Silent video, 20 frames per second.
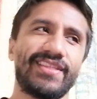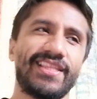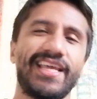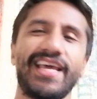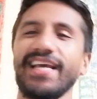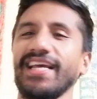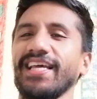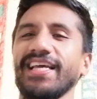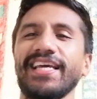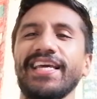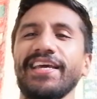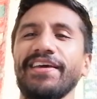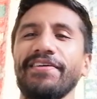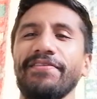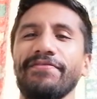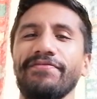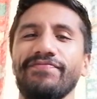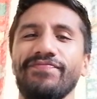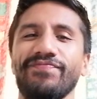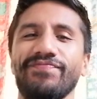that can
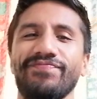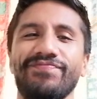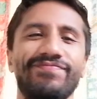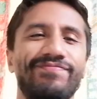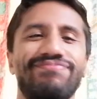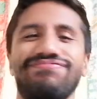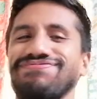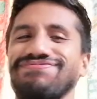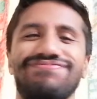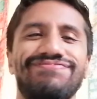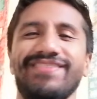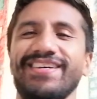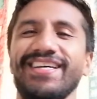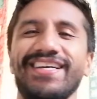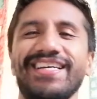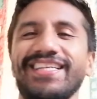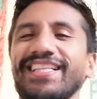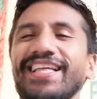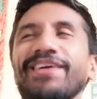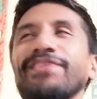get,
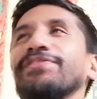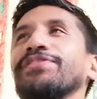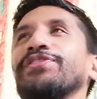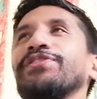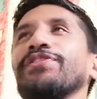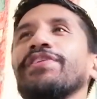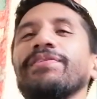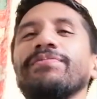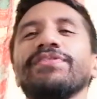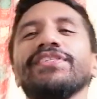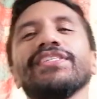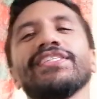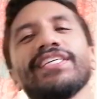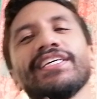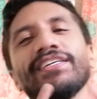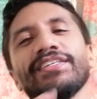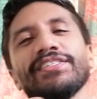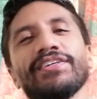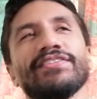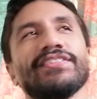those dreams just
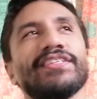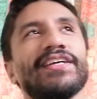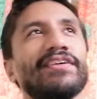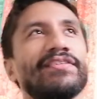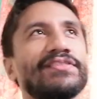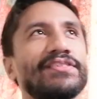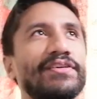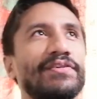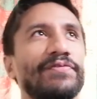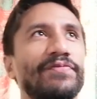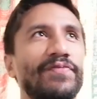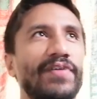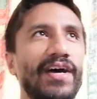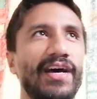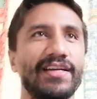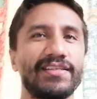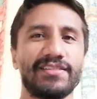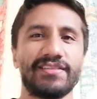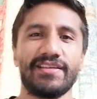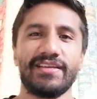get shot down so
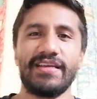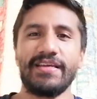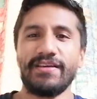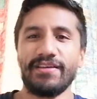fast.